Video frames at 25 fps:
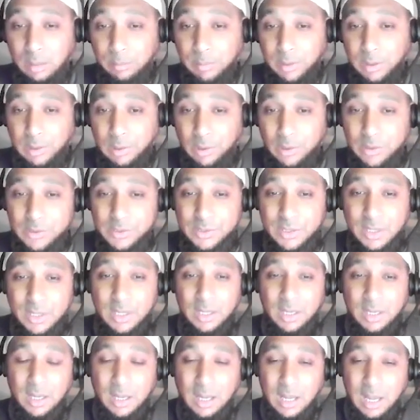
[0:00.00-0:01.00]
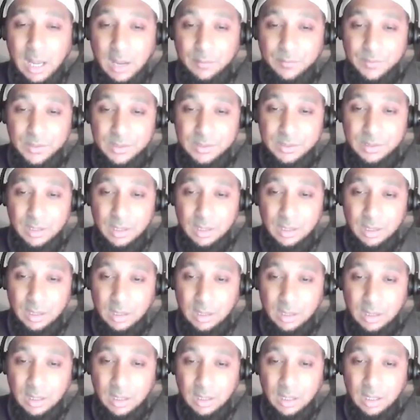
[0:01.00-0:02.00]
because Hafiz
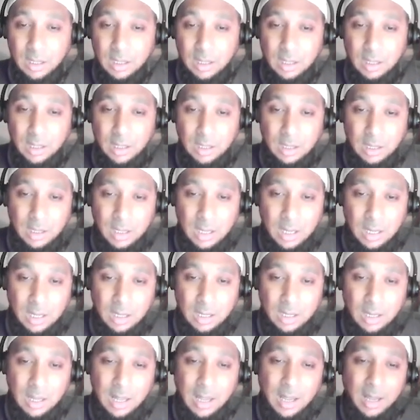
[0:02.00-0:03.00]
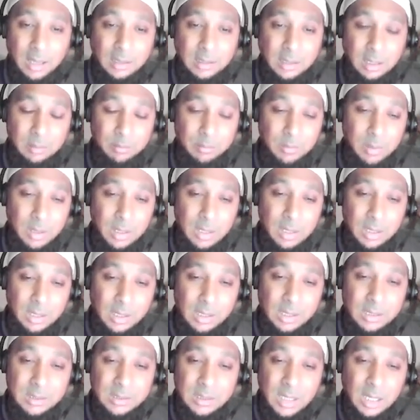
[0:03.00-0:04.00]
Hakim
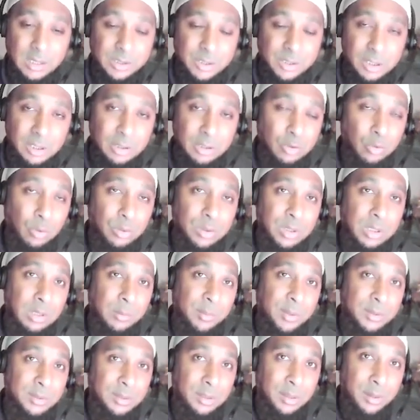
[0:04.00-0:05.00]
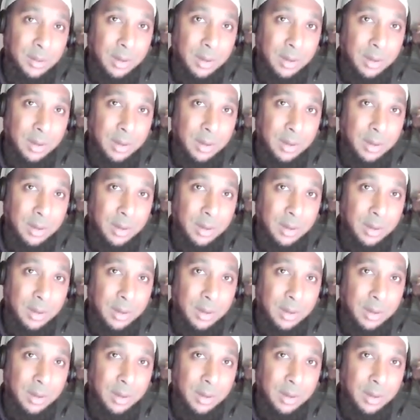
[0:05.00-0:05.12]
is actually talking about the